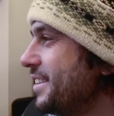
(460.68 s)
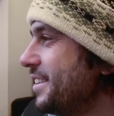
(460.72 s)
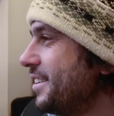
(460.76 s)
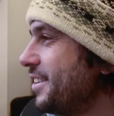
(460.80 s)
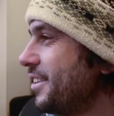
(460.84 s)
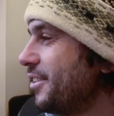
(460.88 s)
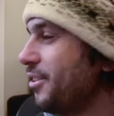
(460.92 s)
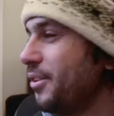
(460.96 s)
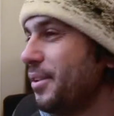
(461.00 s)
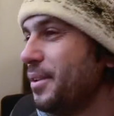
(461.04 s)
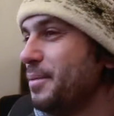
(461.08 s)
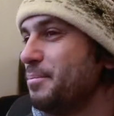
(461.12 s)

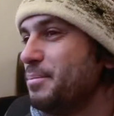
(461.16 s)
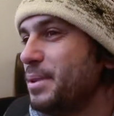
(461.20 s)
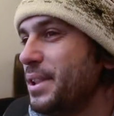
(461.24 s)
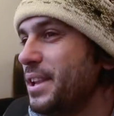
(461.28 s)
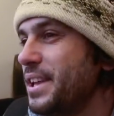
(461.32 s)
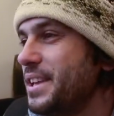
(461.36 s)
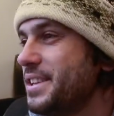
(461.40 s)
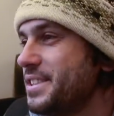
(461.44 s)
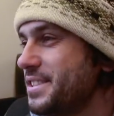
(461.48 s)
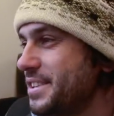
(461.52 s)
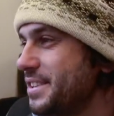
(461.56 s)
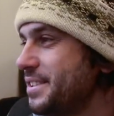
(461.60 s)
call the
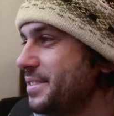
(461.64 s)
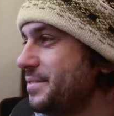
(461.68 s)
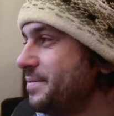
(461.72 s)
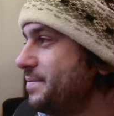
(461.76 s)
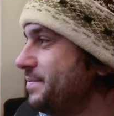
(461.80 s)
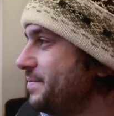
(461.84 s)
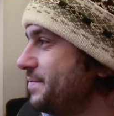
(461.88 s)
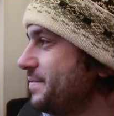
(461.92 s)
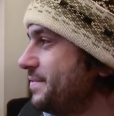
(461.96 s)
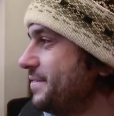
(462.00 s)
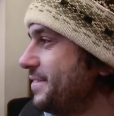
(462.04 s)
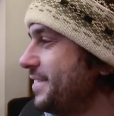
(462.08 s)
police.
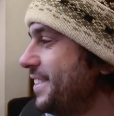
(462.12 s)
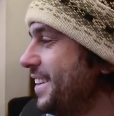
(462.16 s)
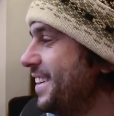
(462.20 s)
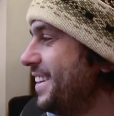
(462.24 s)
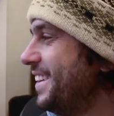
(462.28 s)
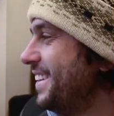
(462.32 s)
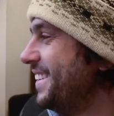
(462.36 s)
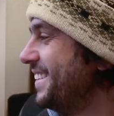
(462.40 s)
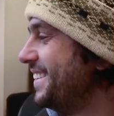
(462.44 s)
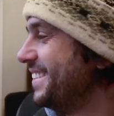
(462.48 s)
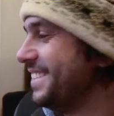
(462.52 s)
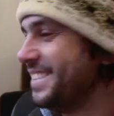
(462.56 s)

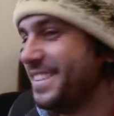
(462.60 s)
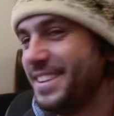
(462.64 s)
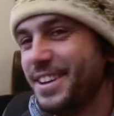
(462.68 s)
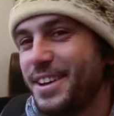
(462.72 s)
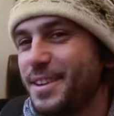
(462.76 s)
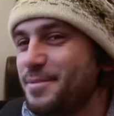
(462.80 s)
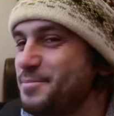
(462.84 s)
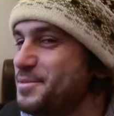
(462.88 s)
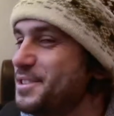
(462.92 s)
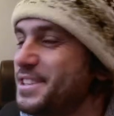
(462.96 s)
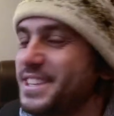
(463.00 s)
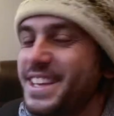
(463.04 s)

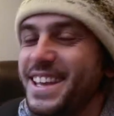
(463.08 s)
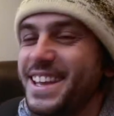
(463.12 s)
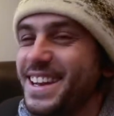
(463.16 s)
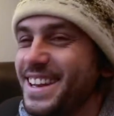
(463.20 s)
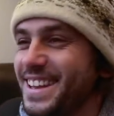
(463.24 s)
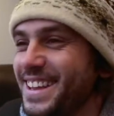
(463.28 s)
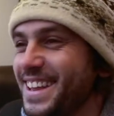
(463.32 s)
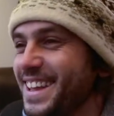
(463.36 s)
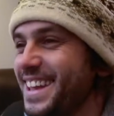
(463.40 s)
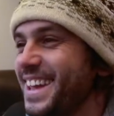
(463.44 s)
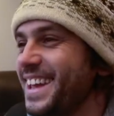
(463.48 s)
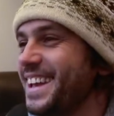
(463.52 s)
I'm just
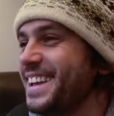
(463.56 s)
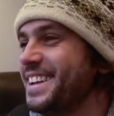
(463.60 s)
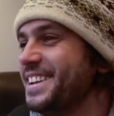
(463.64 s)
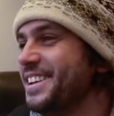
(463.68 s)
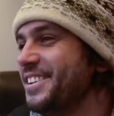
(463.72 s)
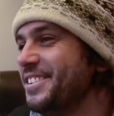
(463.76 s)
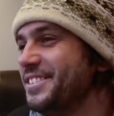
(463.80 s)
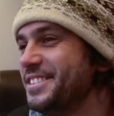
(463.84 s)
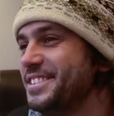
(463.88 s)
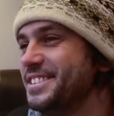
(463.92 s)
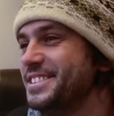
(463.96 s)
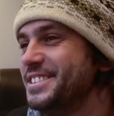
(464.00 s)
kidding again,
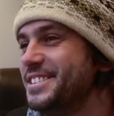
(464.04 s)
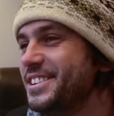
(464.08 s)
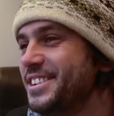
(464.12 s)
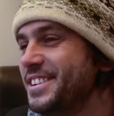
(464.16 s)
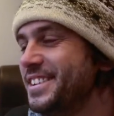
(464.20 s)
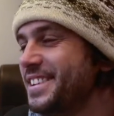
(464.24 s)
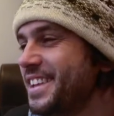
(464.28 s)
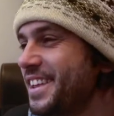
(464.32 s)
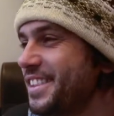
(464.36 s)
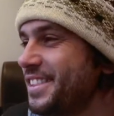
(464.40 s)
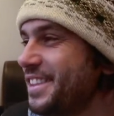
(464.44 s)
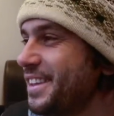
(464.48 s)
no.
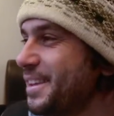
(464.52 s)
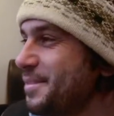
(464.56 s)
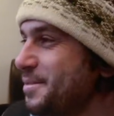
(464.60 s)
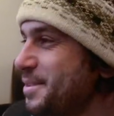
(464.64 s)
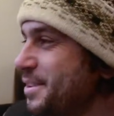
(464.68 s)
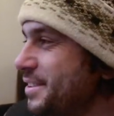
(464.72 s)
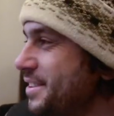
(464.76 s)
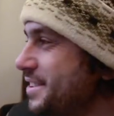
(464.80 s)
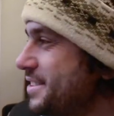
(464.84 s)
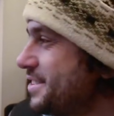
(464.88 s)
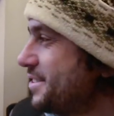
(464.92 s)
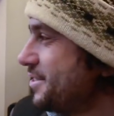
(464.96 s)
Doing nothing, I
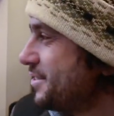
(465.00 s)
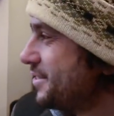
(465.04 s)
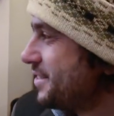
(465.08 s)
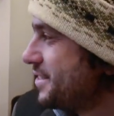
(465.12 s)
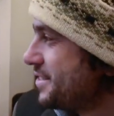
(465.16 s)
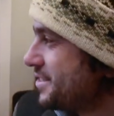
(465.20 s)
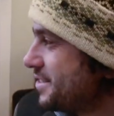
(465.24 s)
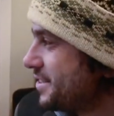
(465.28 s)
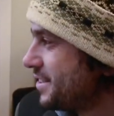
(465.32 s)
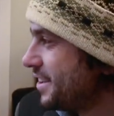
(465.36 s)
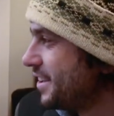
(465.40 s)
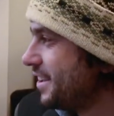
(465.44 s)
mean,
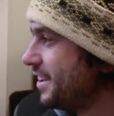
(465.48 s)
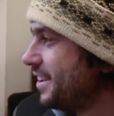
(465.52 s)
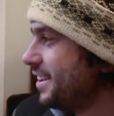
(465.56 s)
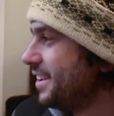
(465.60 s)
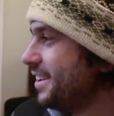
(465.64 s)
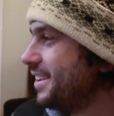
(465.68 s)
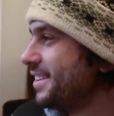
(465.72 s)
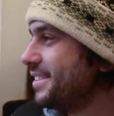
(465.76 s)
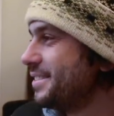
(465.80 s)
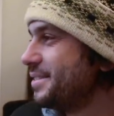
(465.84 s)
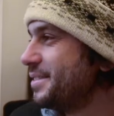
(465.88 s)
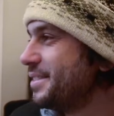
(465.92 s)
it's,
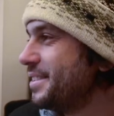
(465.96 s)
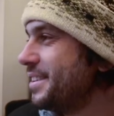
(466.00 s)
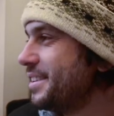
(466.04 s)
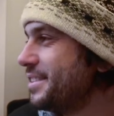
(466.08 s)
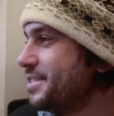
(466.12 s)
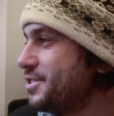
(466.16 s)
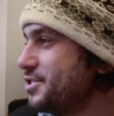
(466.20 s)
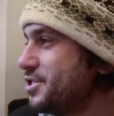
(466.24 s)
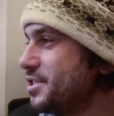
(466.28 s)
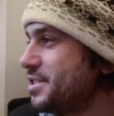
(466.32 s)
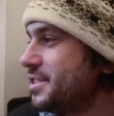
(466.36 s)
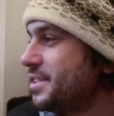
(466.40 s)

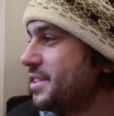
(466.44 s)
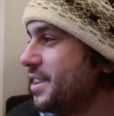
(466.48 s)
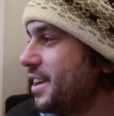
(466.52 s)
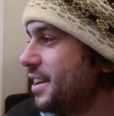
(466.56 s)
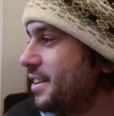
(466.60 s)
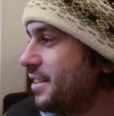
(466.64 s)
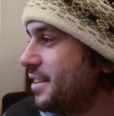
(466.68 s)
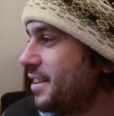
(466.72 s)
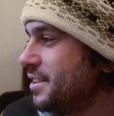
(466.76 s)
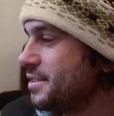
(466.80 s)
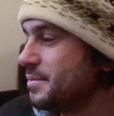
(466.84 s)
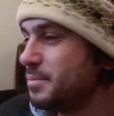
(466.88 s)
it's, just
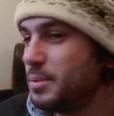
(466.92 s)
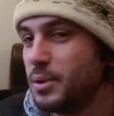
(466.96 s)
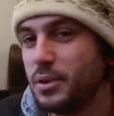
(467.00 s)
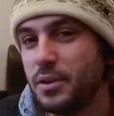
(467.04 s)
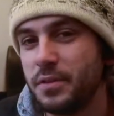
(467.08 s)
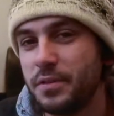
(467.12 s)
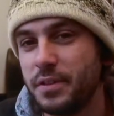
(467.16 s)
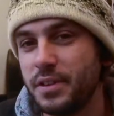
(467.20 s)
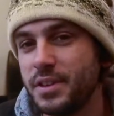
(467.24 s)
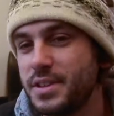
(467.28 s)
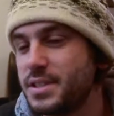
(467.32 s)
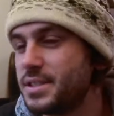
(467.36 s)
not as
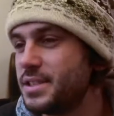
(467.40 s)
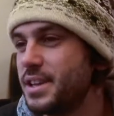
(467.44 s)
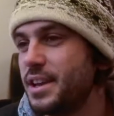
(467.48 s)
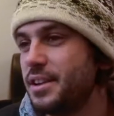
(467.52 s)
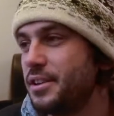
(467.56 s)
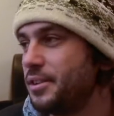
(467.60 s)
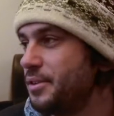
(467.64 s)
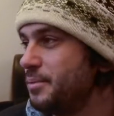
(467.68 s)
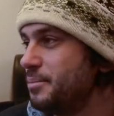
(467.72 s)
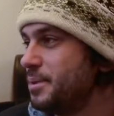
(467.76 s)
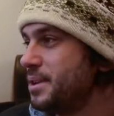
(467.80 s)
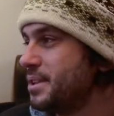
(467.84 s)
beautiful as
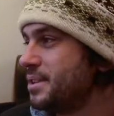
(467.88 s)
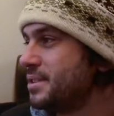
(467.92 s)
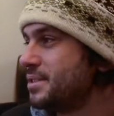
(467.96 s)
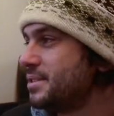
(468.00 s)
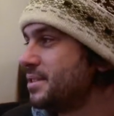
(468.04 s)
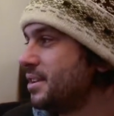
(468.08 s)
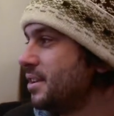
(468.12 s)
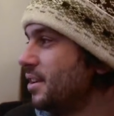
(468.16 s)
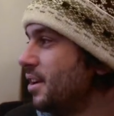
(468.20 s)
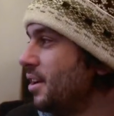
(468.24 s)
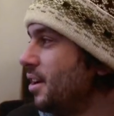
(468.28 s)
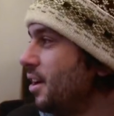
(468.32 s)
center, but
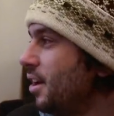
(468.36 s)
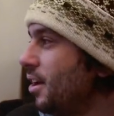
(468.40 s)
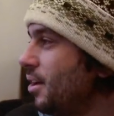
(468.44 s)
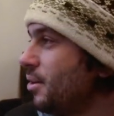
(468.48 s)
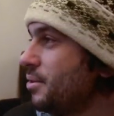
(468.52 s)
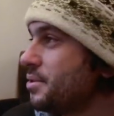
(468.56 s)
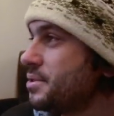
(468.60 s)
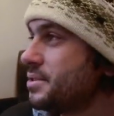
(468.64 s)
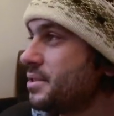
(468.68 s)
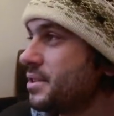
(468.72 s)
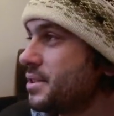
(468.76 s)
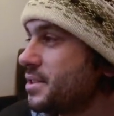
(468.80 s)
it's
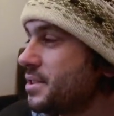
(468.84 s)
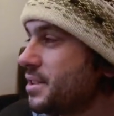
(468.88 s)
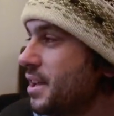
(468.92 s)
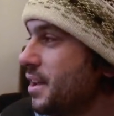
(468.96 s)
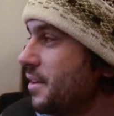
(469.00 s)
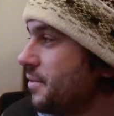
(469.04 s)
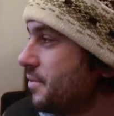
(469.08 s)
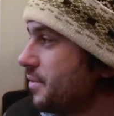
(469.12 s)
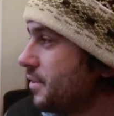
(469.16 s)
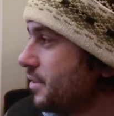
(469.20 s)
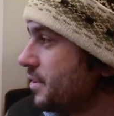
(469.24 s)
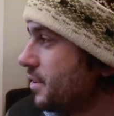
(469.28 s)
also
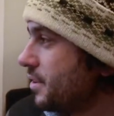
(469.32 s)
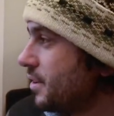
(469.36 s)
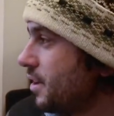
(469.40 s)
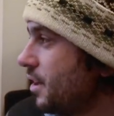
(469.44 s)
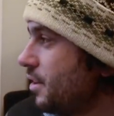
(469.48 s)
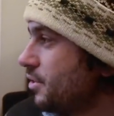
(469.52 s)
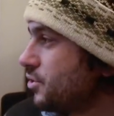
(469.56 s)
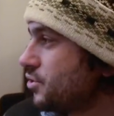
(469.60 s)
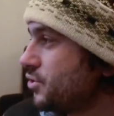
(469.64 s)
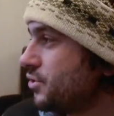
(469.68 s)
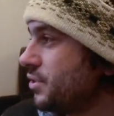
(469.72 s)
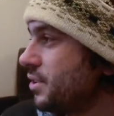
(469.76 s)
safe and
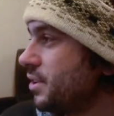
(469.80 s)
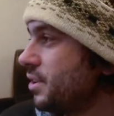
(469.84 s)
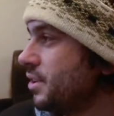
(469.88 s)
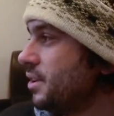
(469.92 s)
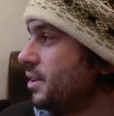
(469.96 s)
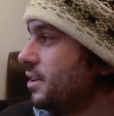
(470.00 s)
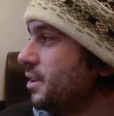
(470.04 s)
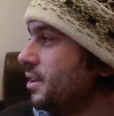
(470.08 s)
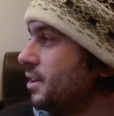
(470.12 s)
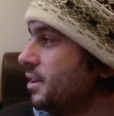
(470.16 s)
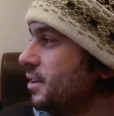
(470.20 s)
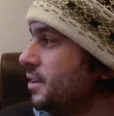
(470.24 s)
cultural.
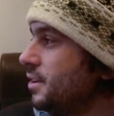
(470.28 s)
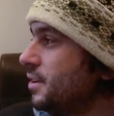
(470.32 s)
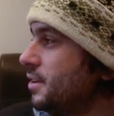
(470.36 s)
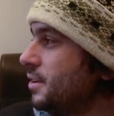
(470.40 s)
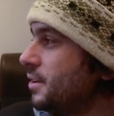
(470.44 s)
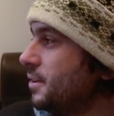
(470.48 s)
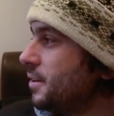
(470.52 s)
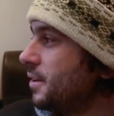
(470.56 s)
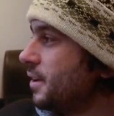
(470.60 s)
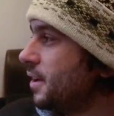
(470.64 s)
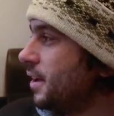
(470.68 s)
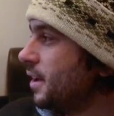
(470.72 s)

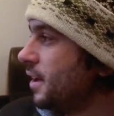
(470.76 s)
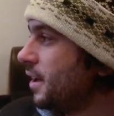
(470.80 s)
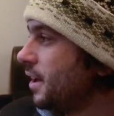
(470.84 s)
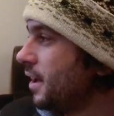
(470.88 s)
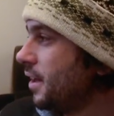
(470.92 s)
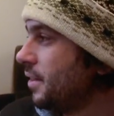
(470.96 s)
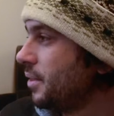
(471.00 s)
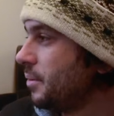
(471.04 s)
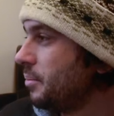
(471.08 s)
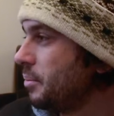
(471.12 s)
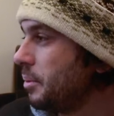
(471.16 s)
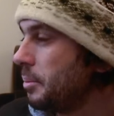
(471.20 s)

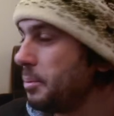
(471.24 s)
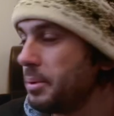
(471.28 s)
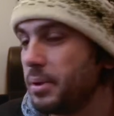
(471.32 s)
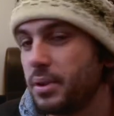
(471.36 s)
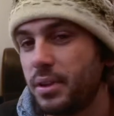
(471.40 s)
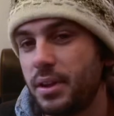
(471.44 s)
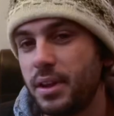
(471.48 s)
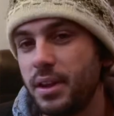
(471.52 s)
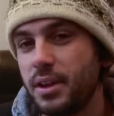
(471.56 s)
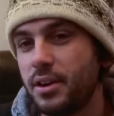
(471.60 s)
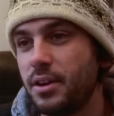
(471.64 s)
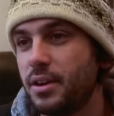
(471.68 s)
And the people
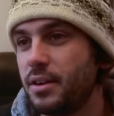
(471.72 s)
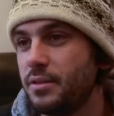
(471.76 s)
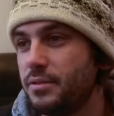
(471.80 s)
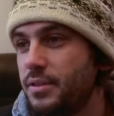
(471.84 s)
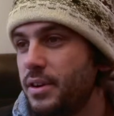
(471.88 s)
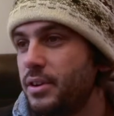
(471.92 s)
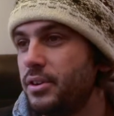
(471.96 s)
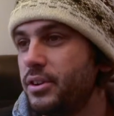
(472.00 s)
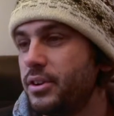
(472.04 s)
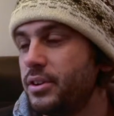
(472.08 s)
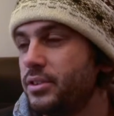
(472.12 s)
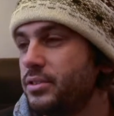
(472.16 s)
here are
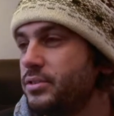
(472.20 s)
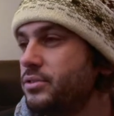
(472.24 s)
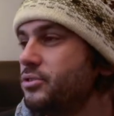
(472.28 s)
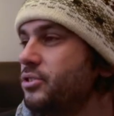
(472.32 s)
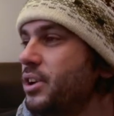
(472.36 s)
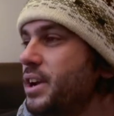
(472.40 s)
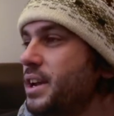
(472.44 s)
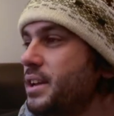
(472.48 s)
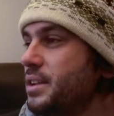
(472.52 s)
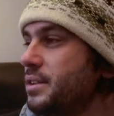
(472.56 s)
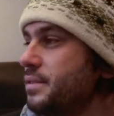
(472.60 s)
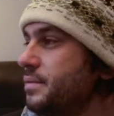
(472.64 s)
very
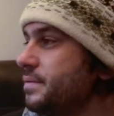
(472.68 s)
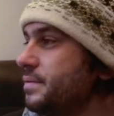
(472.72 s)
great